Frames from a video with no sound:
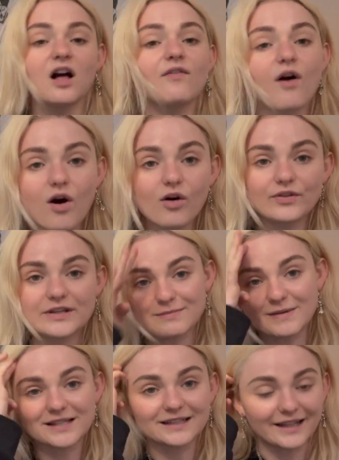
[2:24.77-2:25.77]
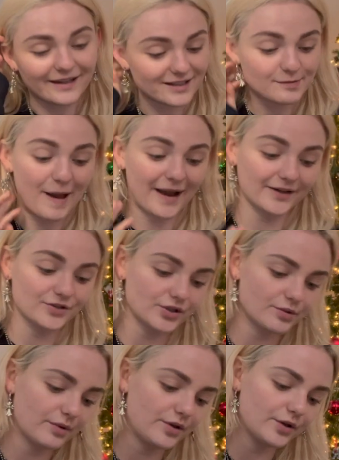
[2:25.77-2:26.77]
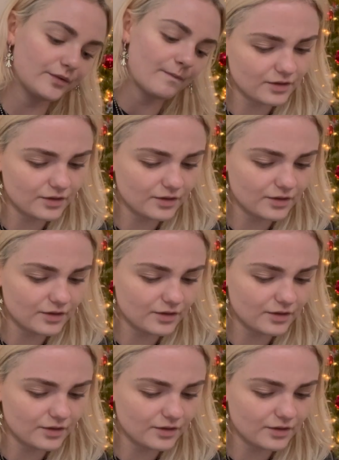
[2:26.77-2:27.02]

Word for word: of all these miscellaneous packages with you.